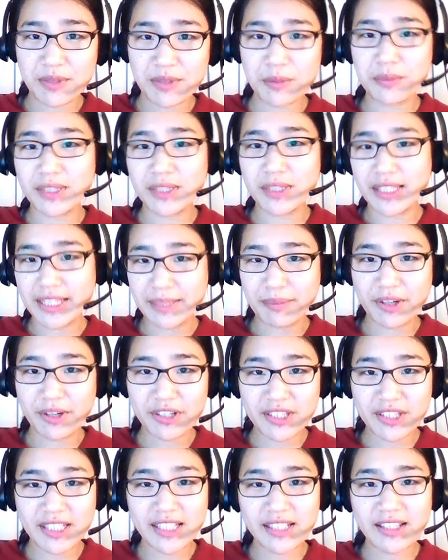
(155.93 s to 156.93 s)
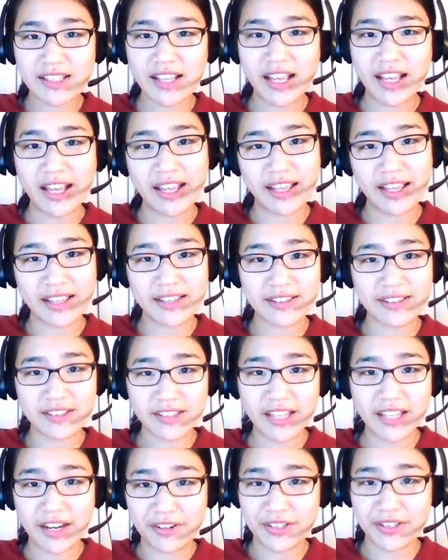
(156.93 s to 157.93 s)
of liberty and the
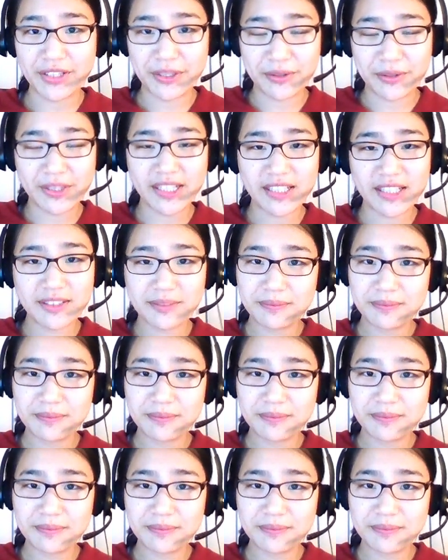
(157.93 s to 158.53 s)
territory.